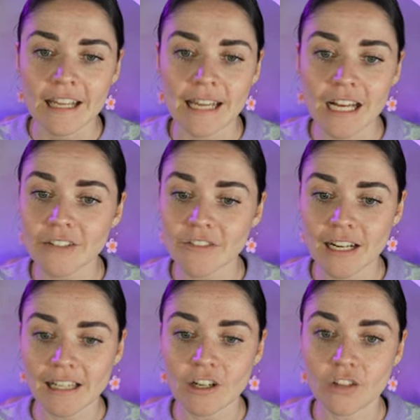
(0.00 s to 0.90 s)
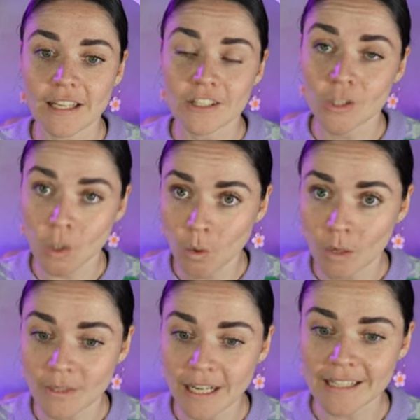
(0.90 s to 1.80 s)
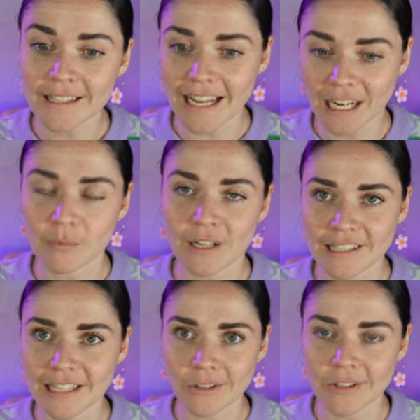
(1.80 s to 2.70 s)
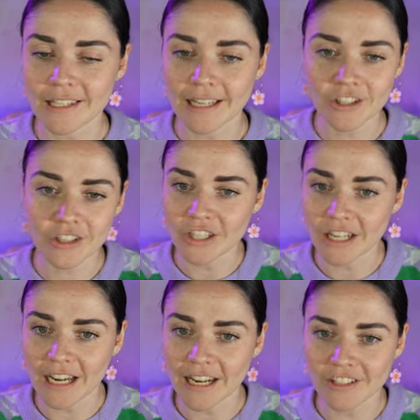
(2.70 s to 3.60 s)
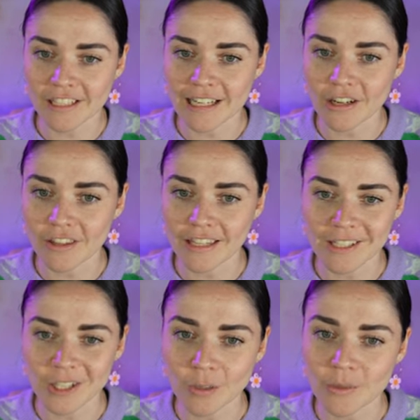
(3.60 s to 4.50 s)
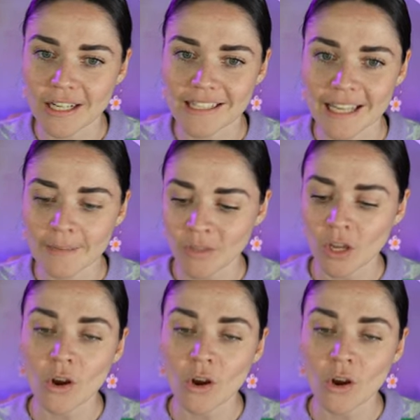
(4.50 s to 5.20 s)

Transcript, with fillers: Now, if I right click on these two objects, I can press download selection, and you can't actually tell that there's two objects there.